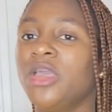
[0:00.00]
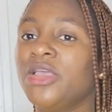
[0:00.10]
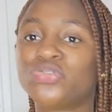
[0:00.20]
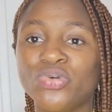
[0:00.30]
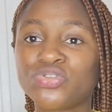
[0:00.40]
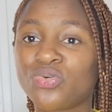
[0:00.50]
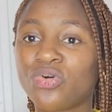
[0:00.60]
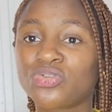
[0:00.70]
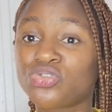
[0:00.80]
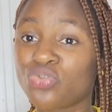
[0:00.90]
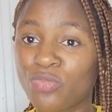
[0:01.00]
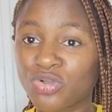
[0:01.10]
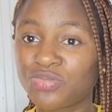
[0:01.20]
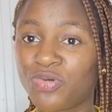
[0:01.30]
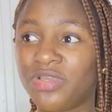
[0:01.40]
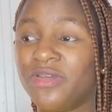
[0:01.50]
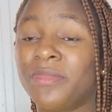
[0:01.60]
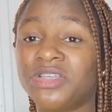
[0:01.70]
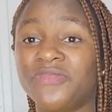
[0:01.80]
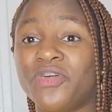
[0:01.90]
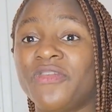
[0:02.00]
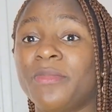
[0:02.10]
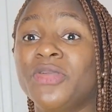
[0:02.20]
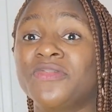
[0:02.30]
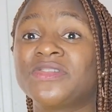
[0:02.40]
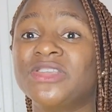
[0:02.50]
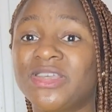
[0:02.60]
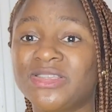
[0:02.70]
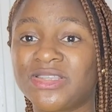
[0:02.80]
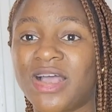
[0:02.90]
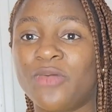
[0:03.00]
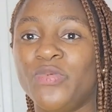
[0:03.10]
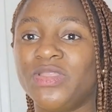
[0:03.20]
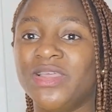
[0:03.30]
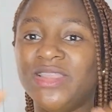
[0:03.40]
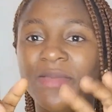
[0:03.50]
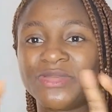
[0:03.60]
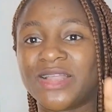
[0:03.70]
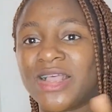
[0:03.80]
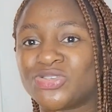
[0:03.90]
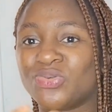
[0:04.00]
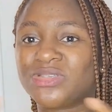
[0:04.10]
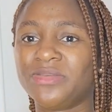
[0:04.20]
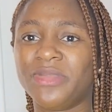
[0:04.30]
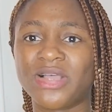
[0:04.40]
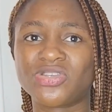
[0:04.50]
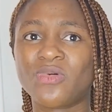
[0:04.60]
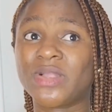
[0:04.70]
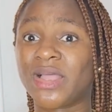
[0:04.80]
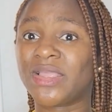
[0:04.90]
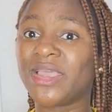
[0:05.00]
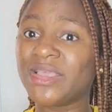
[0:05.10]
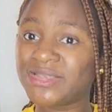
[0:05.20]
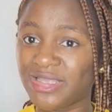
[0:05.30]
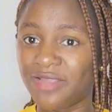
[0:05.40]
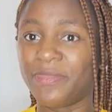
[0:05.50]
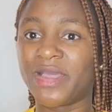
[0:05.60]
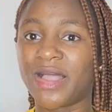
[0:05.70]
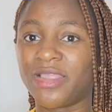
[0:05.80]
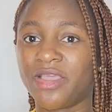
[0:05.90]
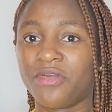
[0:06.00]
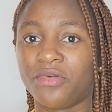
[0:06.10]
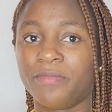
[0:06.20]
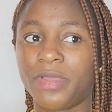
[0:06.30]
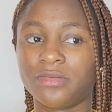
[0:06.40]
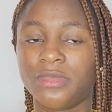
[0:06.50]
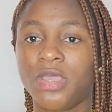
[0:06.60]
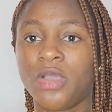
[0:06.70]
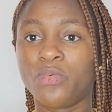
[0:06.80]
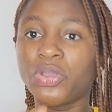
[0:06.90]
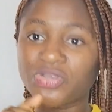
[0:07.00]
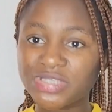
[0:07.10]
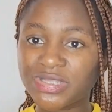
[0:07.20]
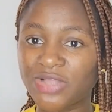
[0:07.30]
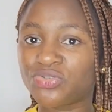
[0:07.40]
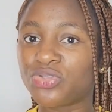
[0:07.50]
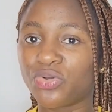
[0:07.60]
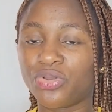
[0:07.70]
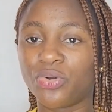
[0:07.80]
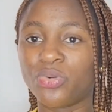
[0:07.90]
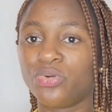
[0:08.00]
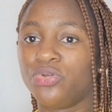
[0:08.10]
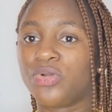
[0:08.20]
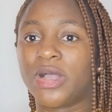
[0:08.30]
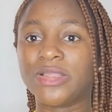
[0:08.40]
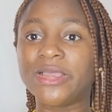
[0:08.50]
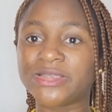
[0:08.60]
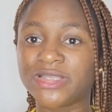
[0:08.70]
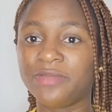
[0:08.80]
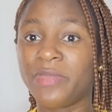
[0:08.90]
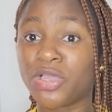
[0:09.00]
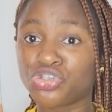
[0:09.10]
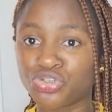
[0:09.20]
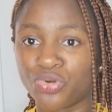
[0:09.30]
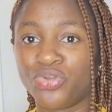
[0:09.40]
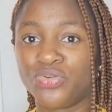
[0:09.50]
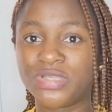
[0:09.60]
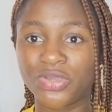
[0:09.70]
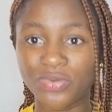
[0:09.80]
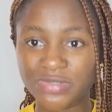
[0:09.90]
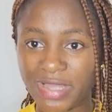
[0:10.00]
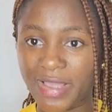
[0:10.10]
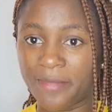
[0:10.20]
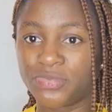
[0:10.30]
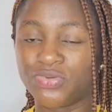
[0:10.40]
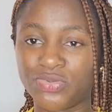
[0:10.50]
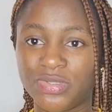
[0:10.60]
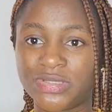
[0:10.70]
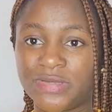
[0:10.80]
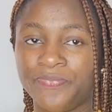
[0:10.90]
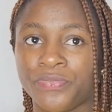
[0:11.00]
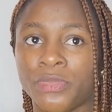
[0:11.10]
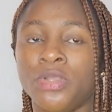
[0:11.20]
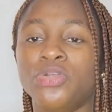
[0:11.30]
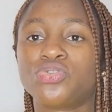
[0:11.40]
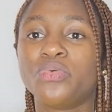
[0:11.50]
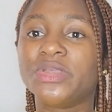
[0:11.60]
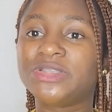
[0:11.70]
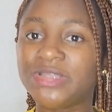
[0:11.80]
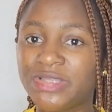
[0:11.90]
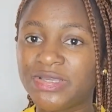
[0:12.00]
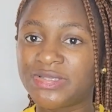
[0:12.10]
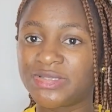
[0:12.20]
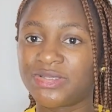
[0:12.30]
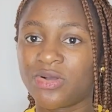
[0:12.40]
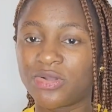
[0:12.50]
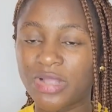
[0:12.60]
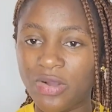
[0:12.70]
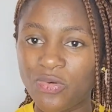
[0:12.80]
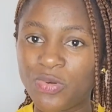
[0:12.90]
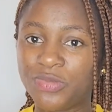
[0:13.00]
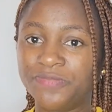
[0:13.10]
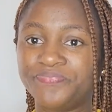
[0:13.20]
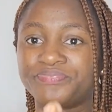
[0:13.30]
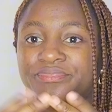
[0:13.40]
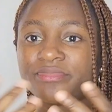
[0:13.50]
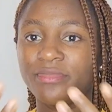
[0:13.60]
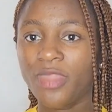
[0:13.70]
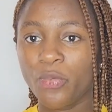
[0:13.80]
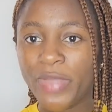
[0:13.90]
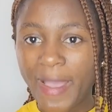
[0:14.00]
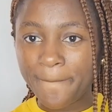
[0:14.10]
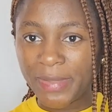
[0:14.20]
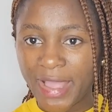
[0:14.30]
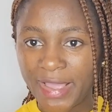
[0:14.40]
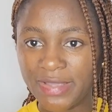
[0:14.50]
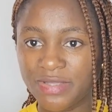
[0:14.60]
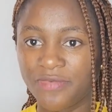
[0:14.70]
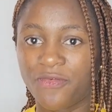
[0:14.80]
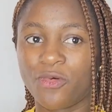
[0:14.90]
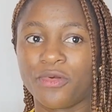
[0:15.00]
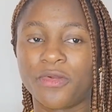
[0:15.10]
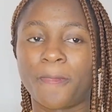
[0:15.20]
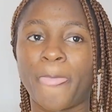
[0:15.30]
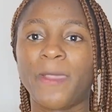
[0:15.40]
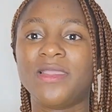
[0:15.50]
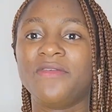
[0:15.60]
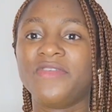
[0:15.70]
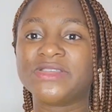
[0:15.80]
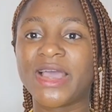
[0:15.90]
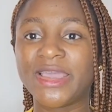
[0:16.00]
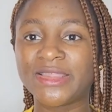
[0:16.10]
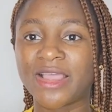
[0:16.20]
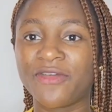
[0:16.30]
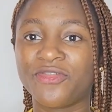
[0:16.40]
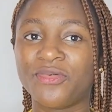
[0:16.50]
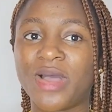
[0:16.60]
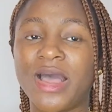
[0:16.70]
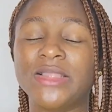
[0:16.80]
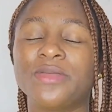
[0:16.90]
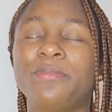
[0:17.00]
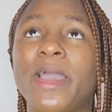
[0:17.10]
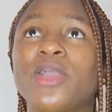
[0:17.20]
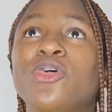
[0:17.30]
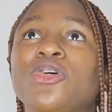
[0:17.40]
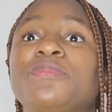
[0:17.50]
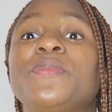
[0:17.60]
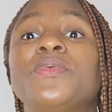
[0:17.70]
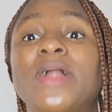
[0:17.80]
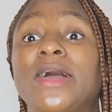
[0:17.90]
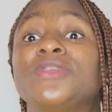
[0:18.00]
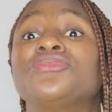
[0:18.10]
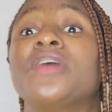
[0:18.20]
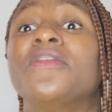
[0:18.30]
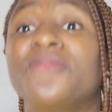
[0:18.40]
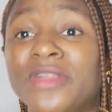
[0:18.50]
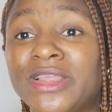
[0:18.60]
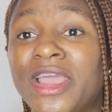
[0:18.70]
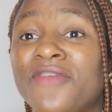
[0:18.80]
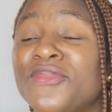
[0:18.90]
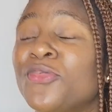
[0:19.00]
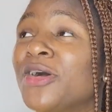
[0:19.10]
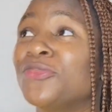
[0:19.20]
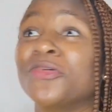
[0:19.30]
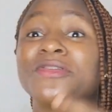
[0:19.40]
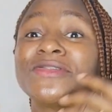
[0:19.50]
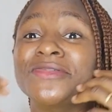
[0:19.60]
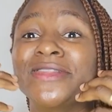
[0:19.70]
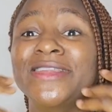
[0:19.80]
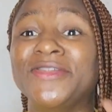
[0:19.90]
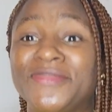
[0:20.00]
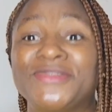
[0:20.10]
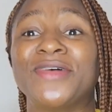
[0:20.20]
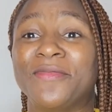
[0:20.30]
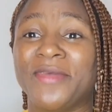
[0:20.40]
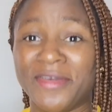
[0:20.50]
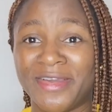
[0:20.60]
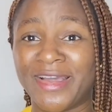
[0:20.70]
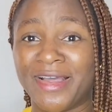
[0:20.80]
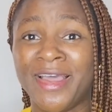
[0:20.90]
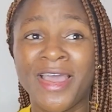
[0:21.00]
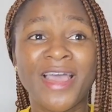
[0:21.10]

It's going to cost so much money. Imagine for a family of 6, and with the names that are so similar, someone can easily make an error. But when you sit and do it on your own, you can easily make sure you take your time to do this. So we did this on our own. We applied for the visa interview, and my God, people are traveling. Everyone wants to leave to America.